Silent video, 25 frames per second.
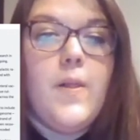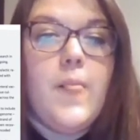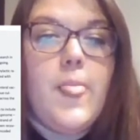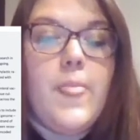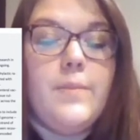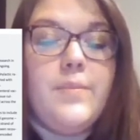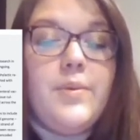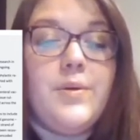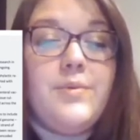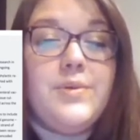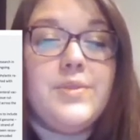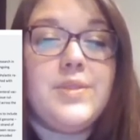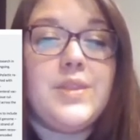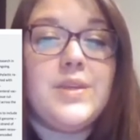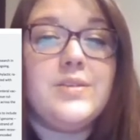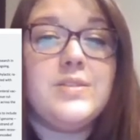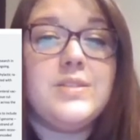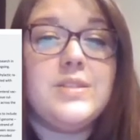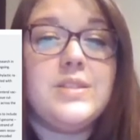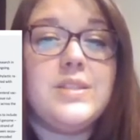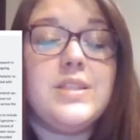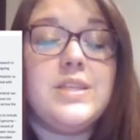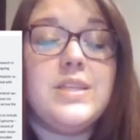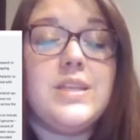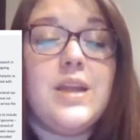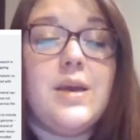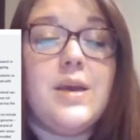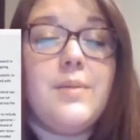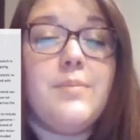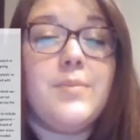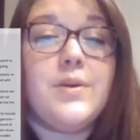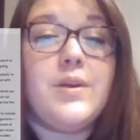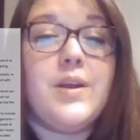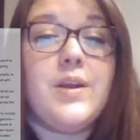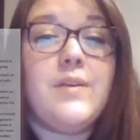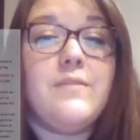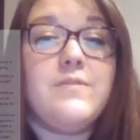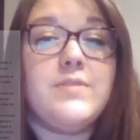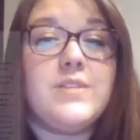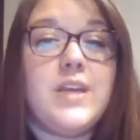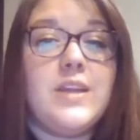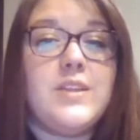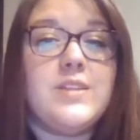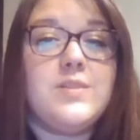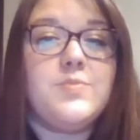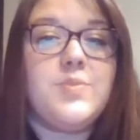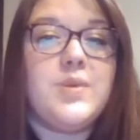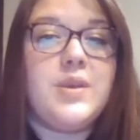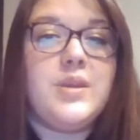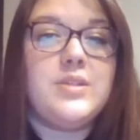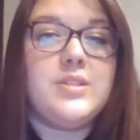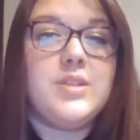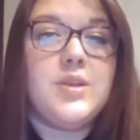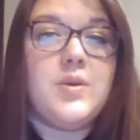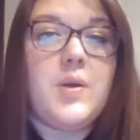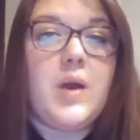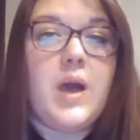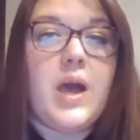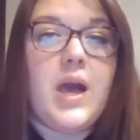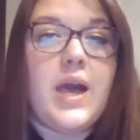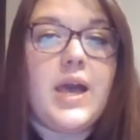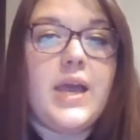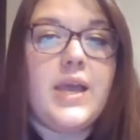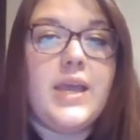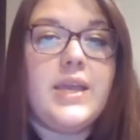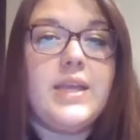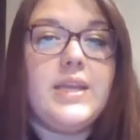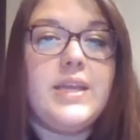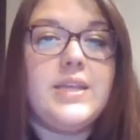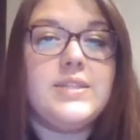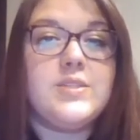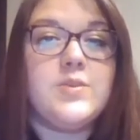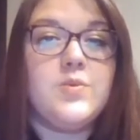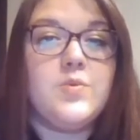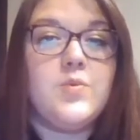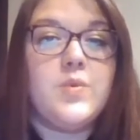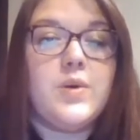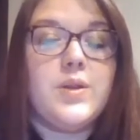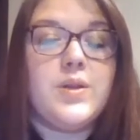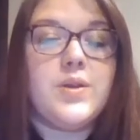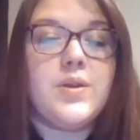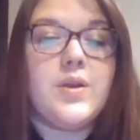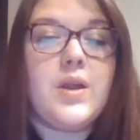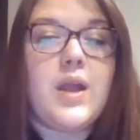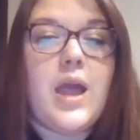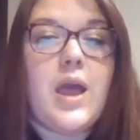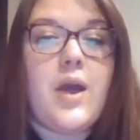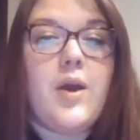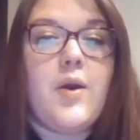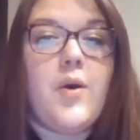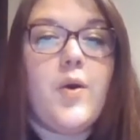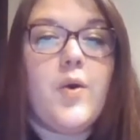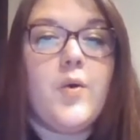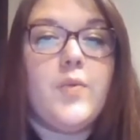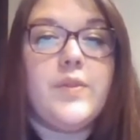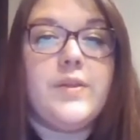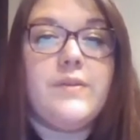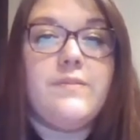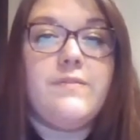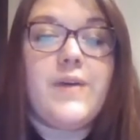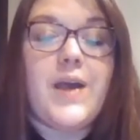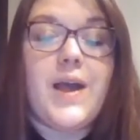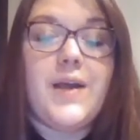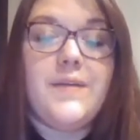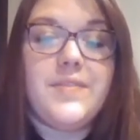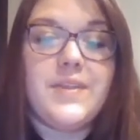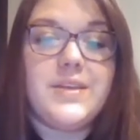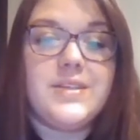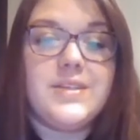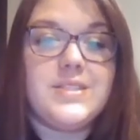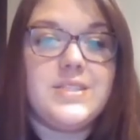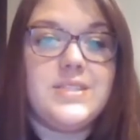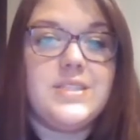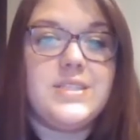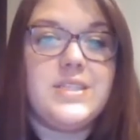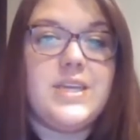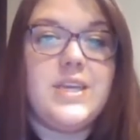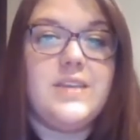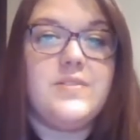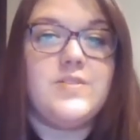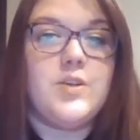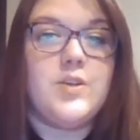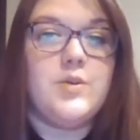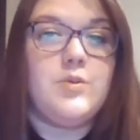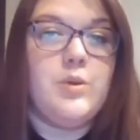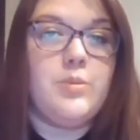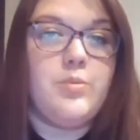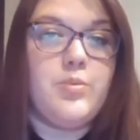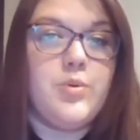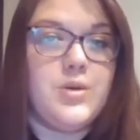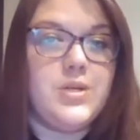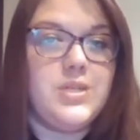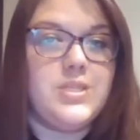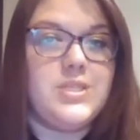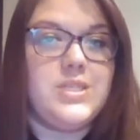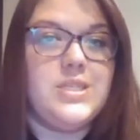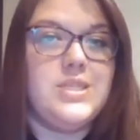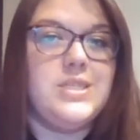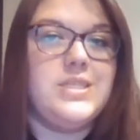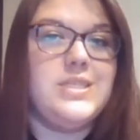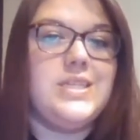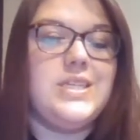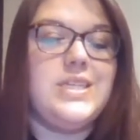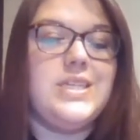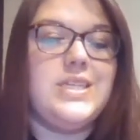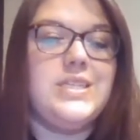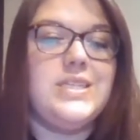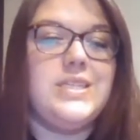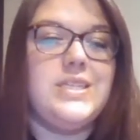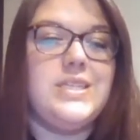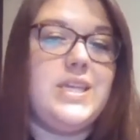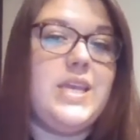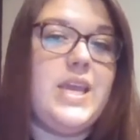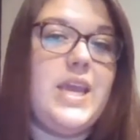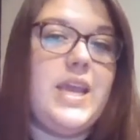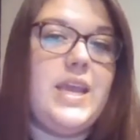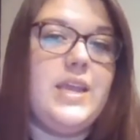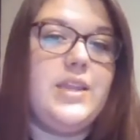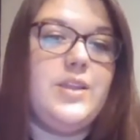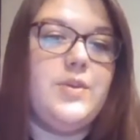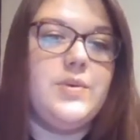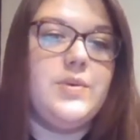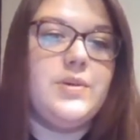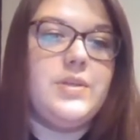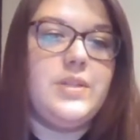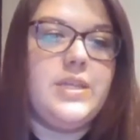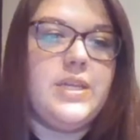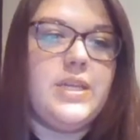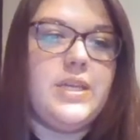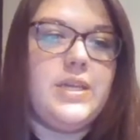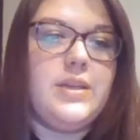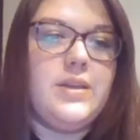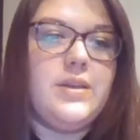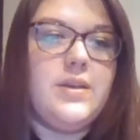But with the number of deaths being so high, it's a wonder how only 5,000 deaths are reported to the CDC annually.